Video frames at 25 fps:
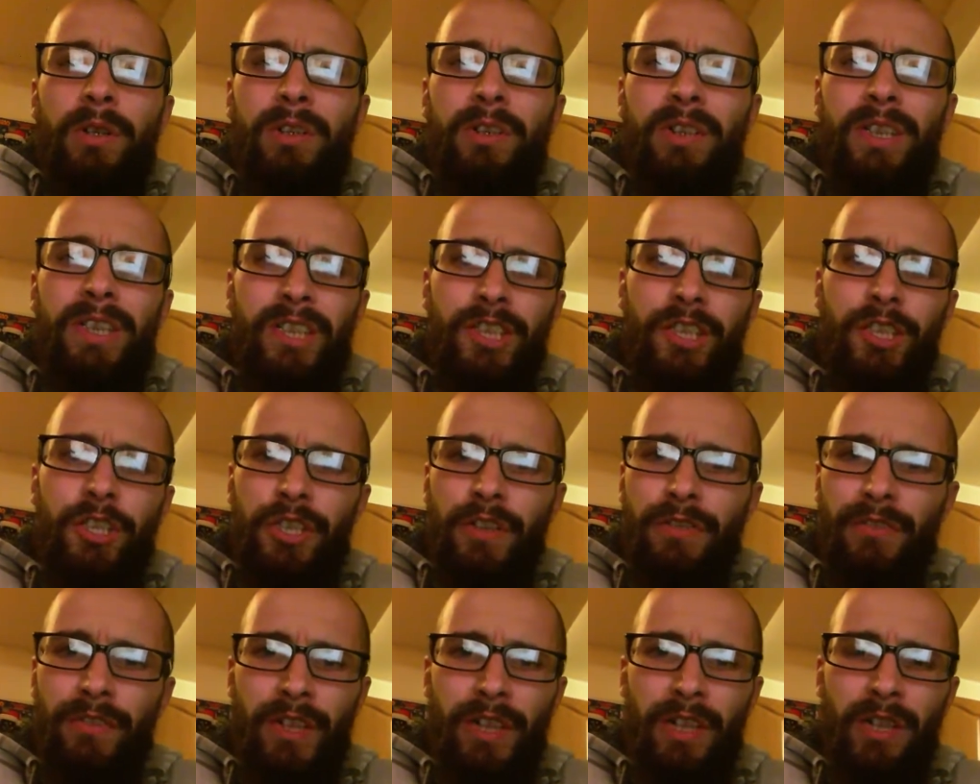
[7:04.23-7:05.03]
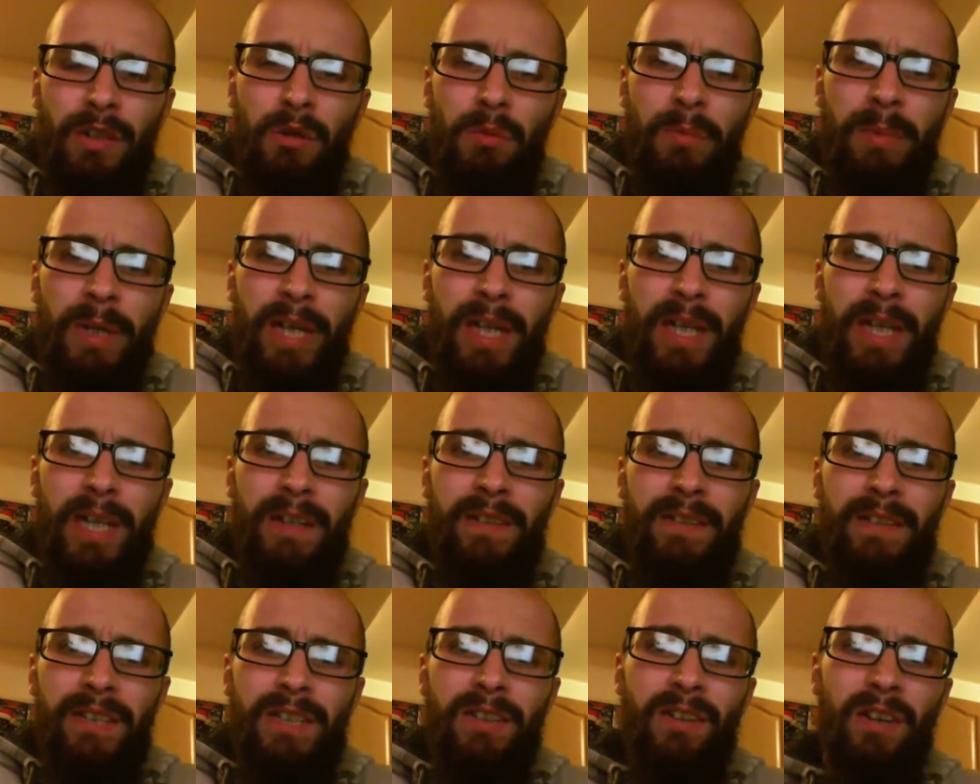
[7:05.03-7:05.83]
of like shivering a little bit here
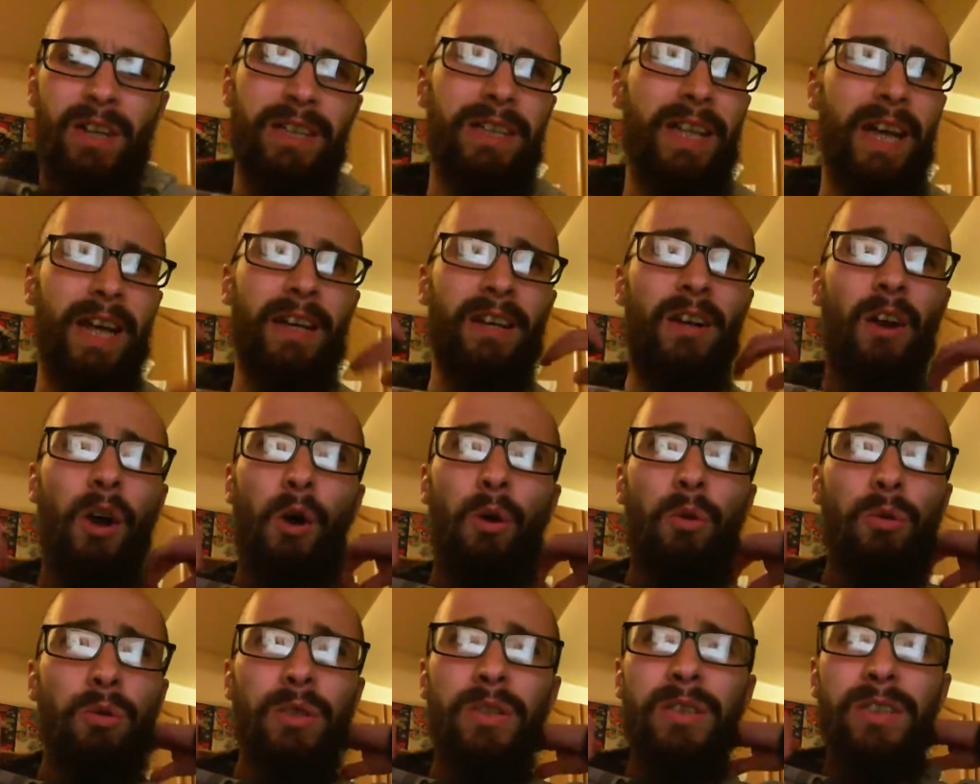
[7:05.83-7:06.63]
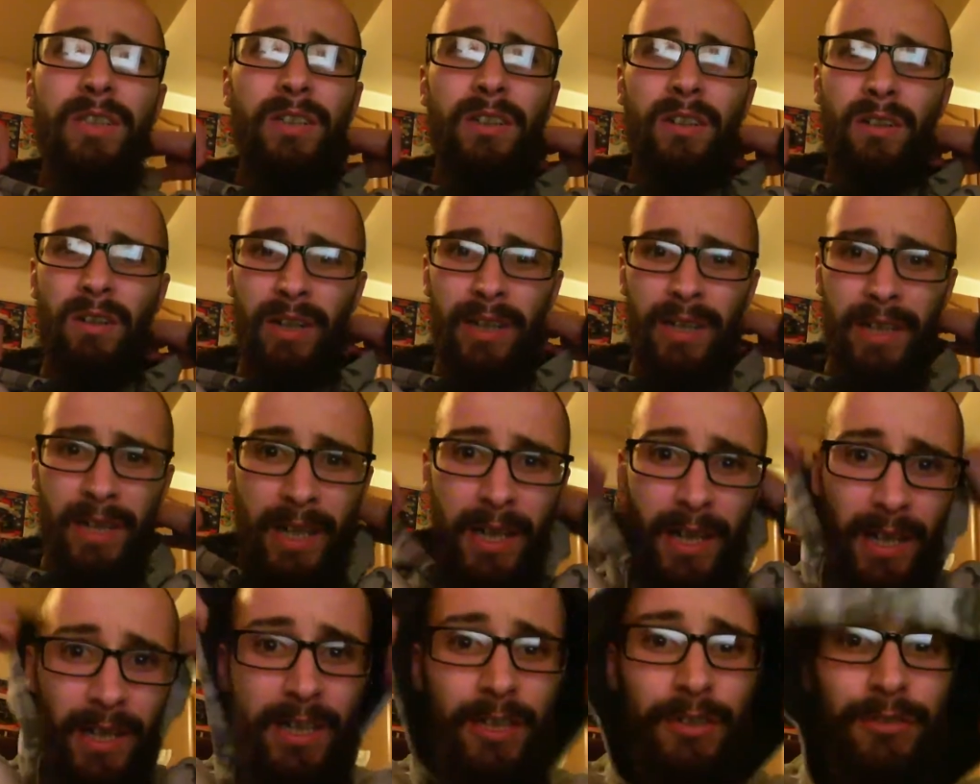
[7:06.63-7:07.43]
it's like that cold tonight
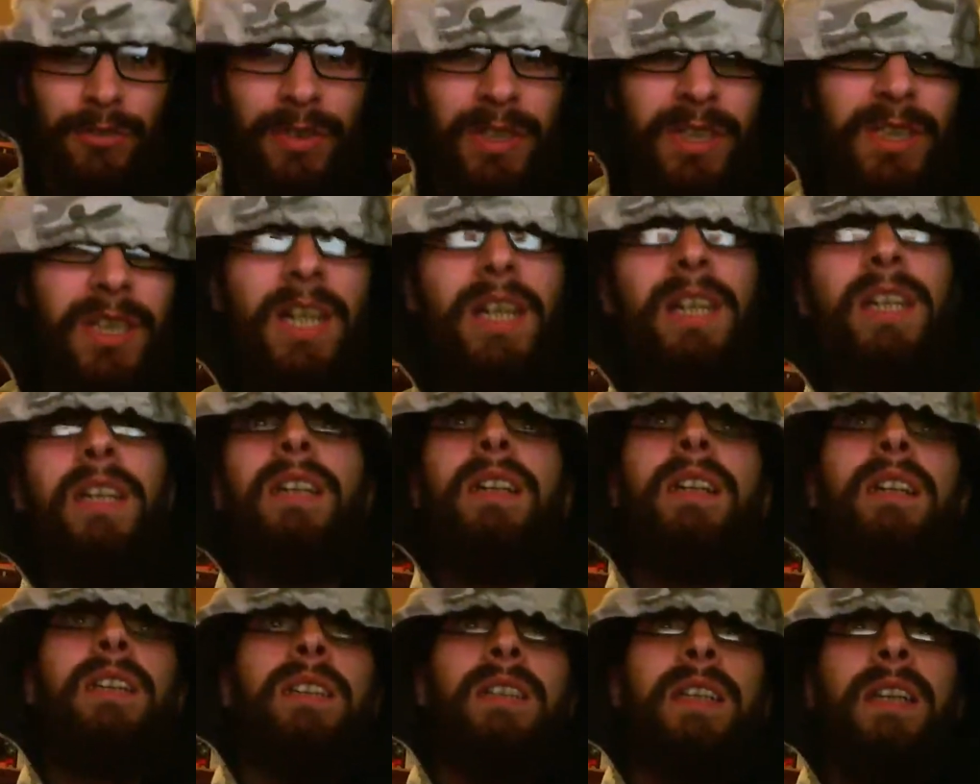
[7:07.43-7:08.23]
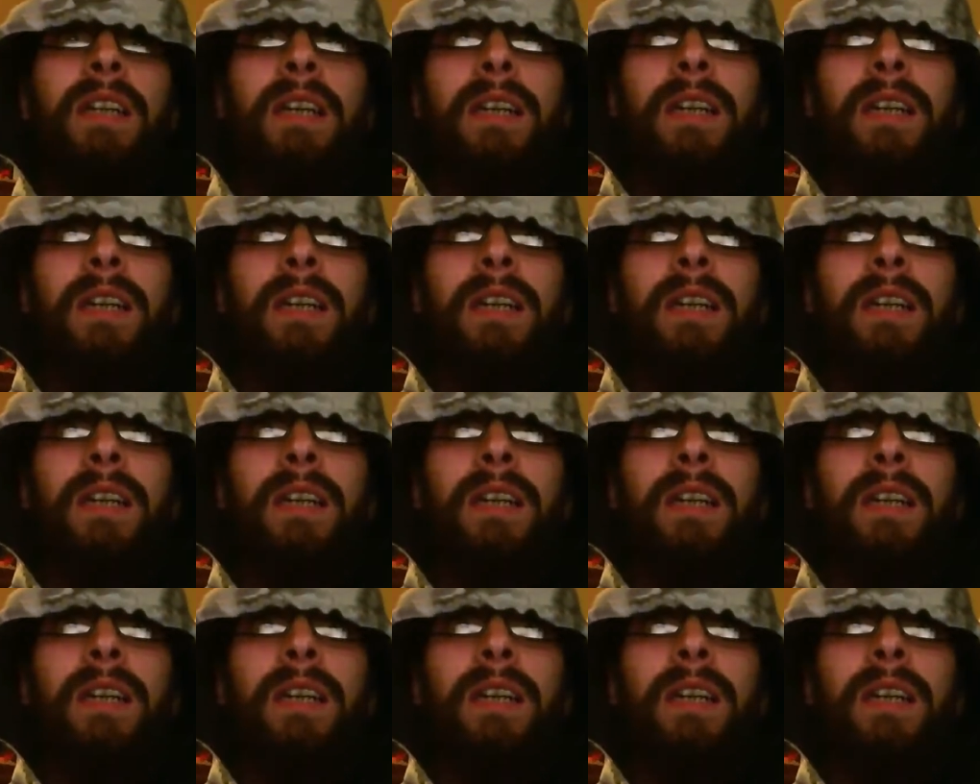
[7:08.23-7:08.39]
it's ridiculous